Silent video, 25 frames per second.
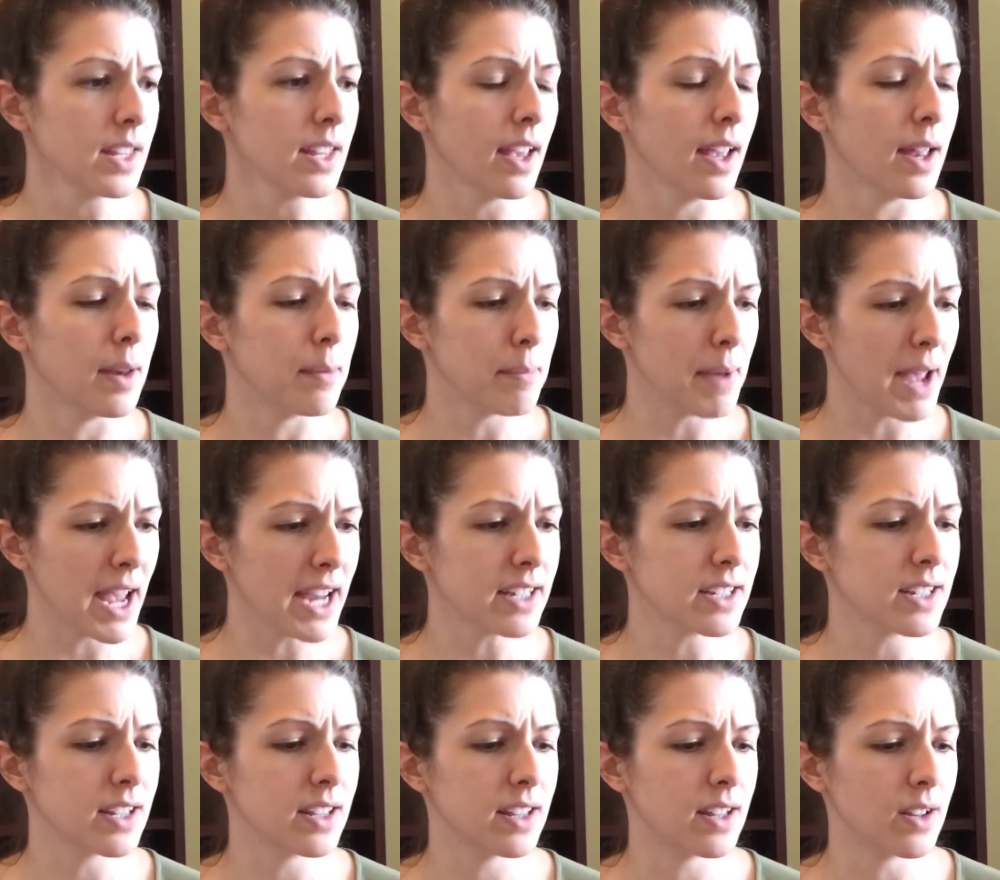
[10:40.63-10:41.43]
And
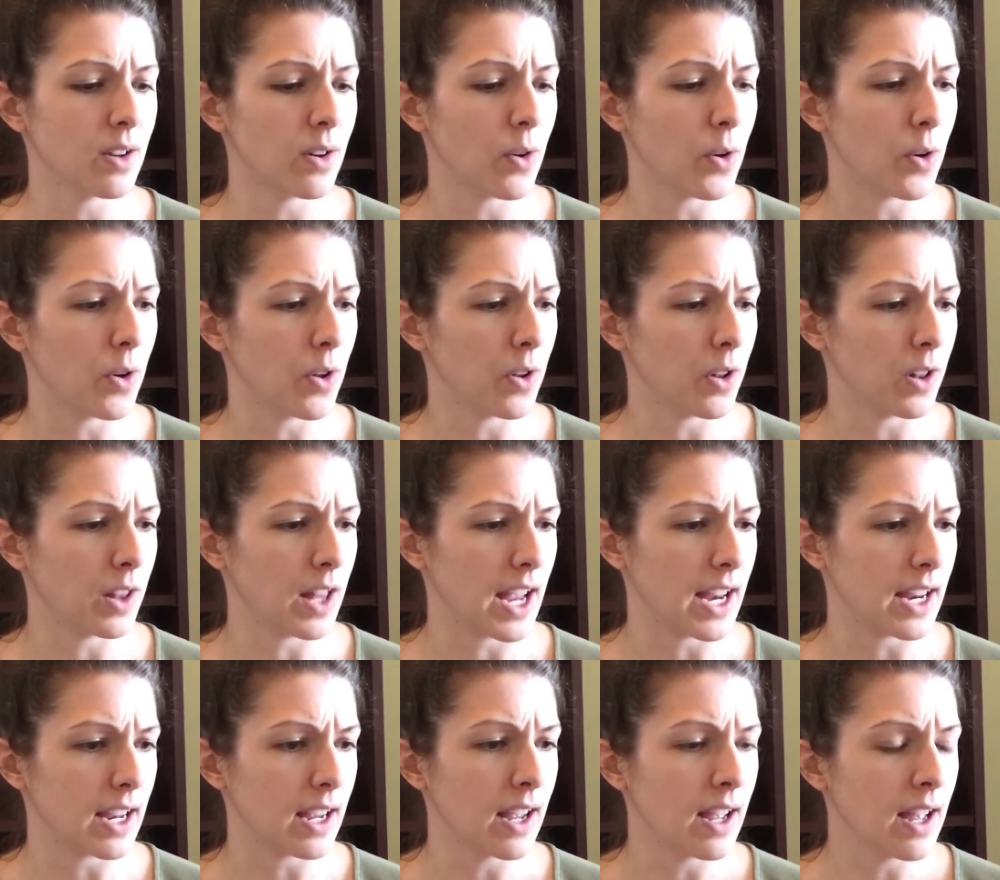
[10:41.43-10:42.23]
back to the whole
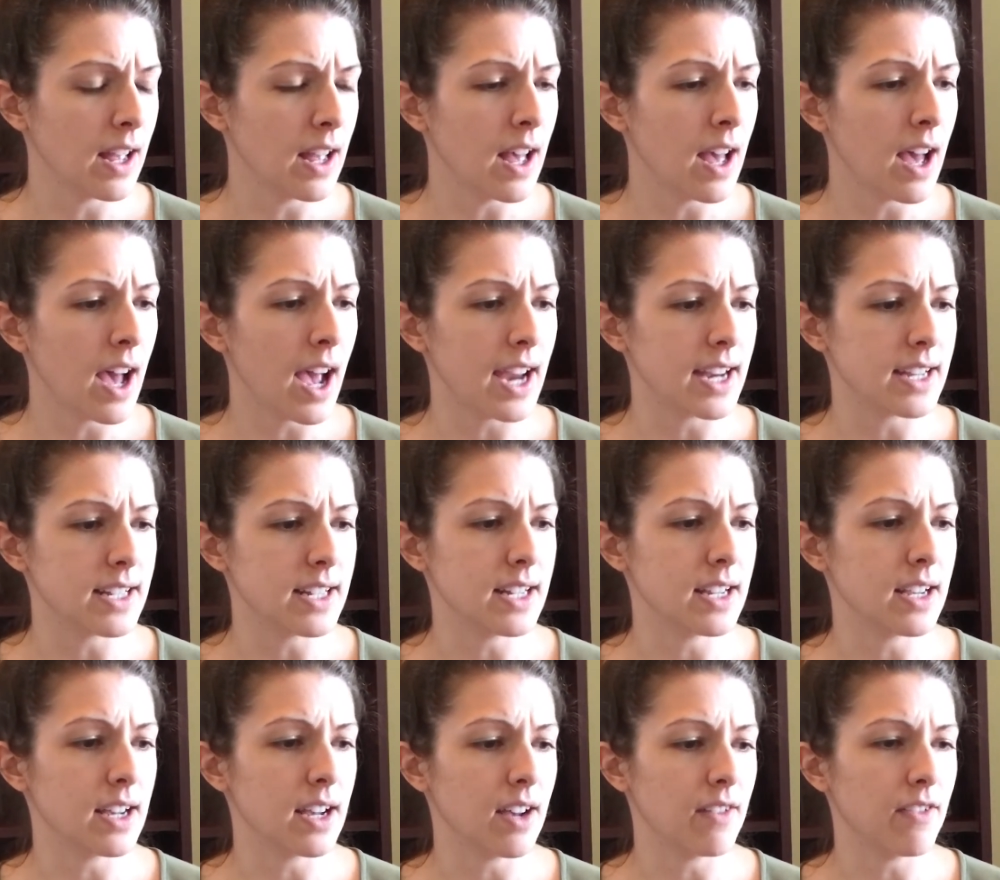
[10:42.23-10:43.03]

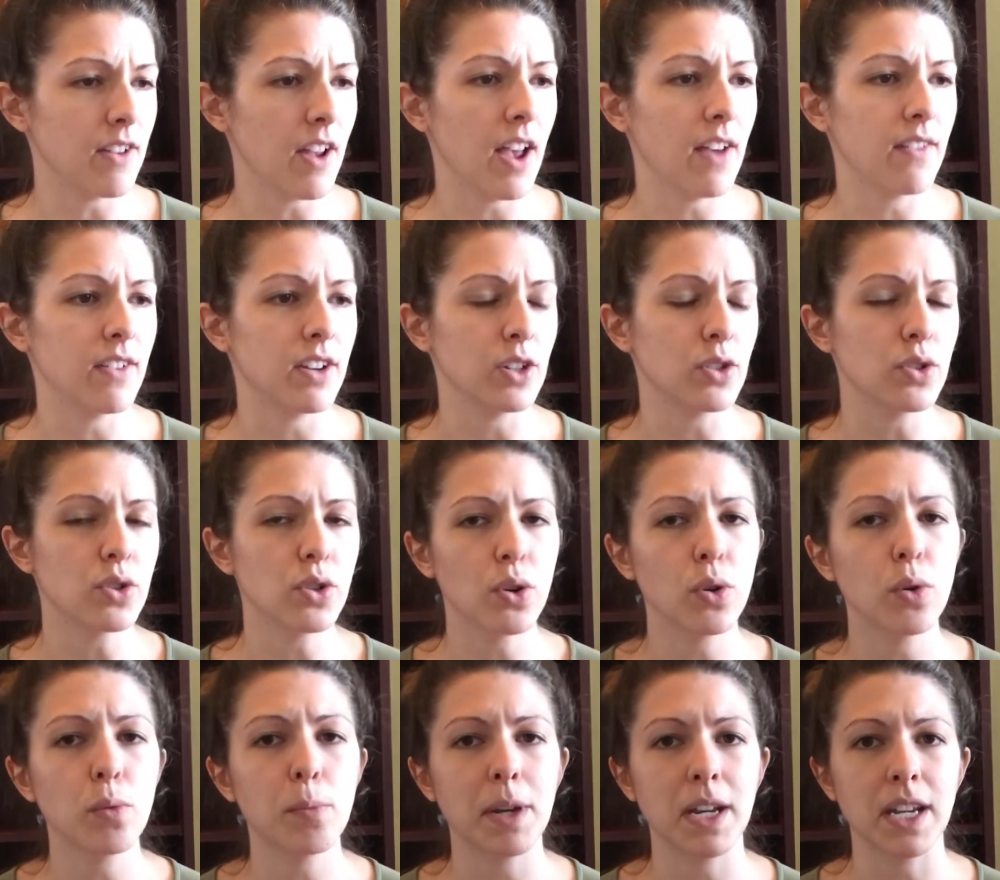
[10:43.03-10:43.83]
idea of having
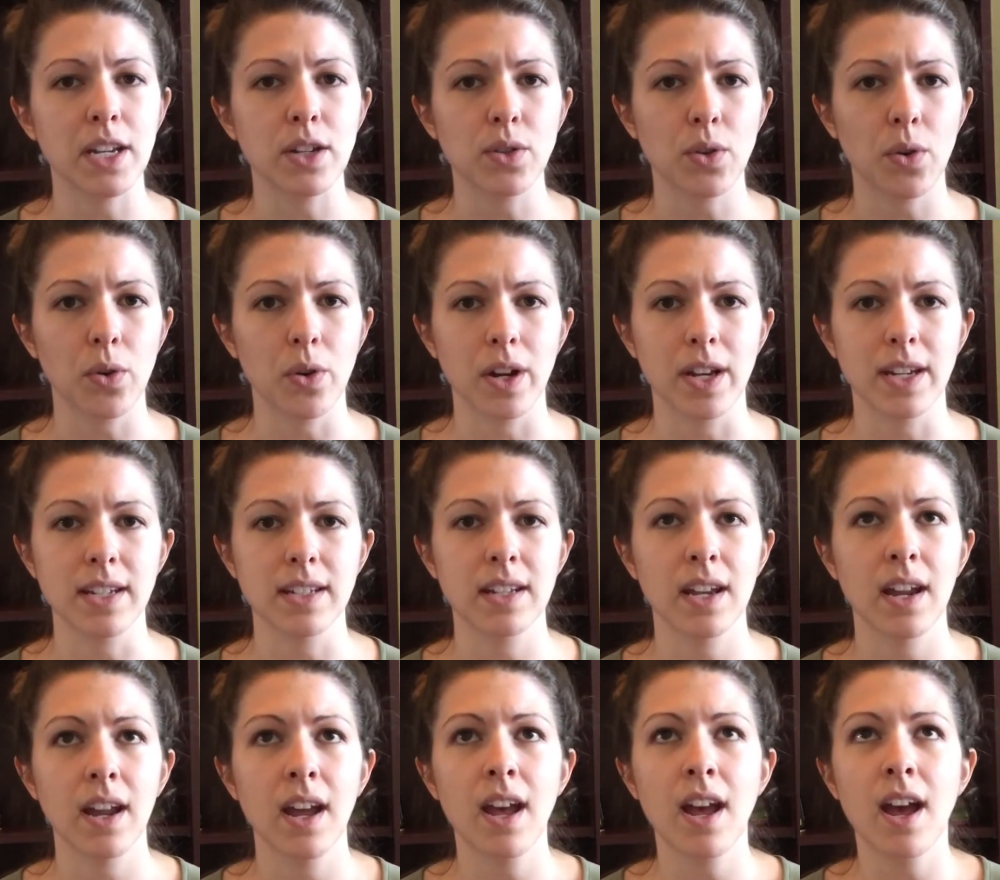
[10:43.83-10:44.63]
too many
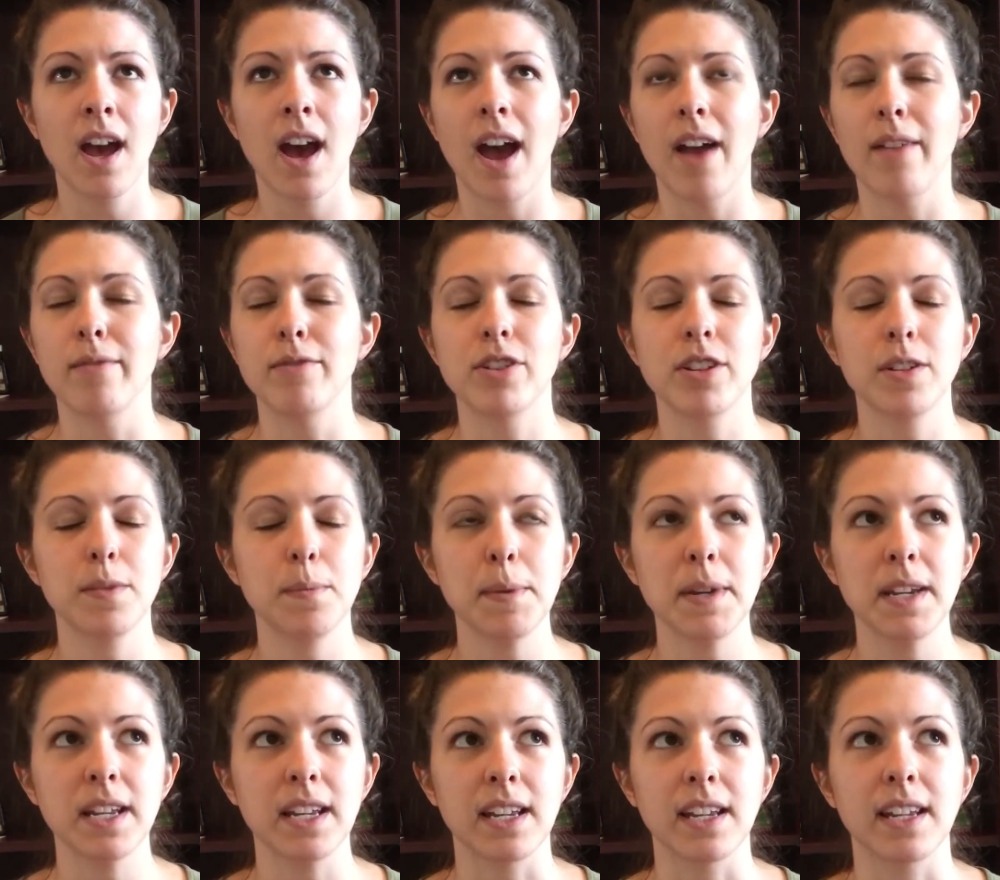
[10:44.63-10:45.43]
toys, I've just
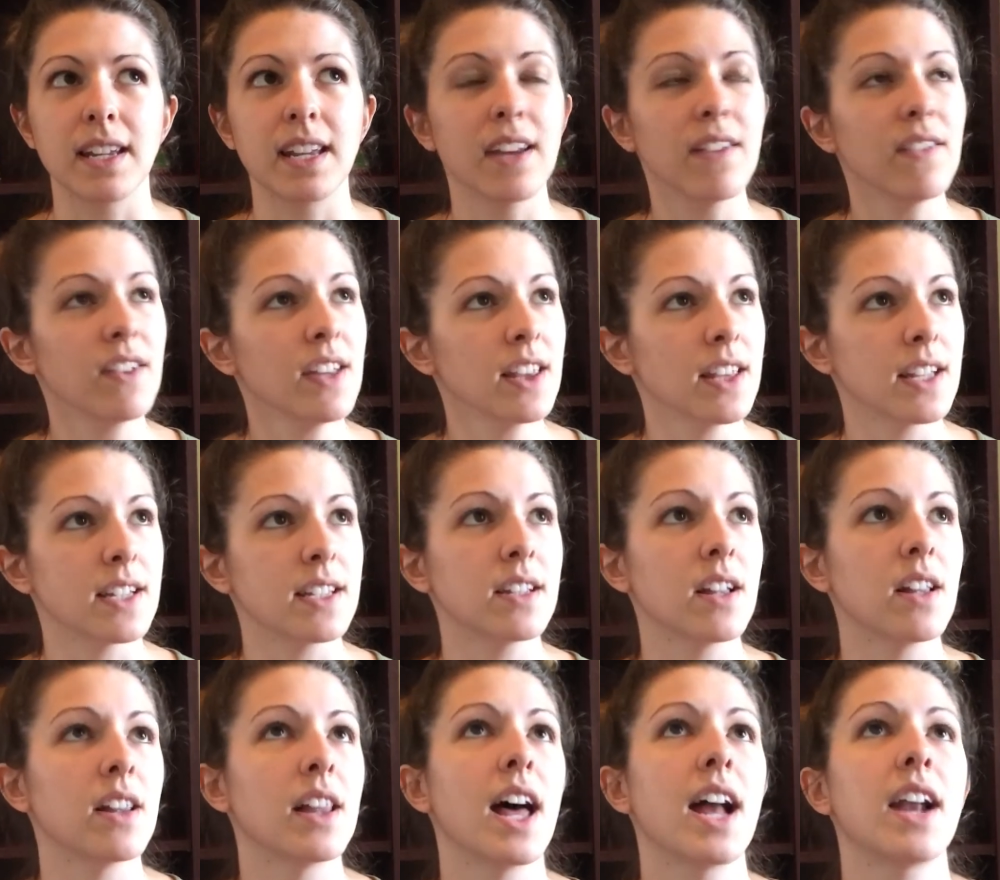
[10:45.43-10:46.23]
been giving this
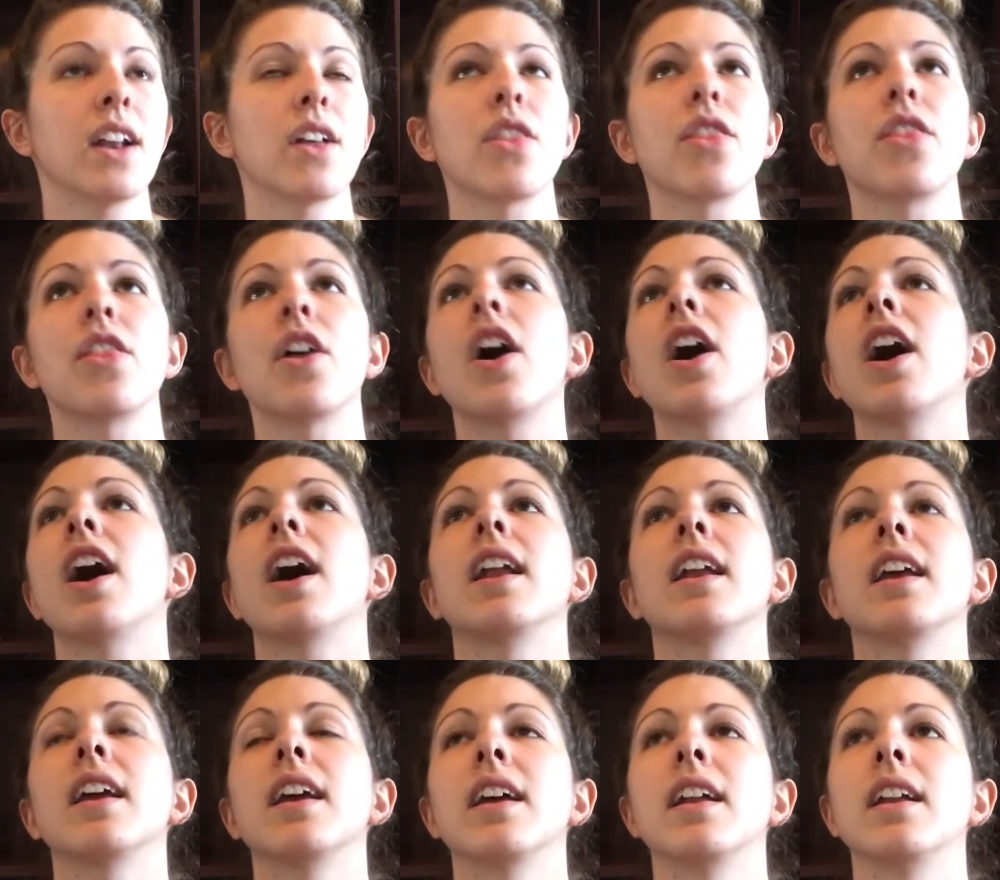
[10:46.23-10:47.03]
a lot of
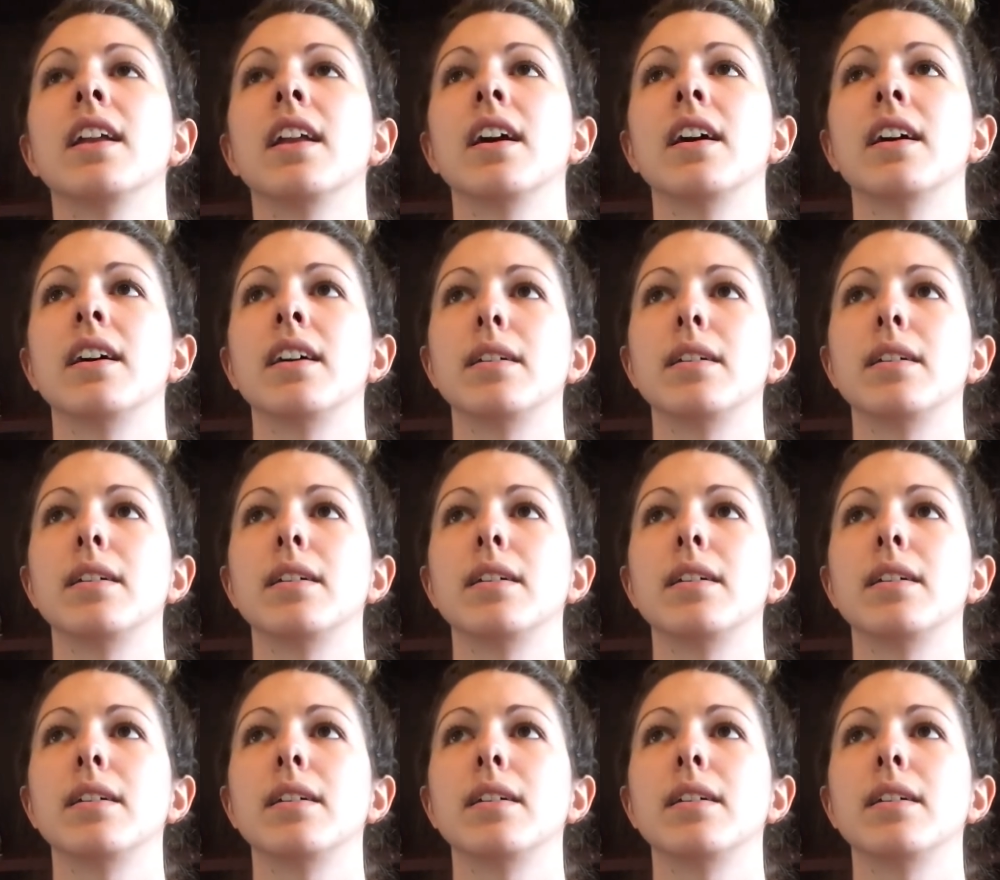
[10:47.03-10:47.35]
thought. And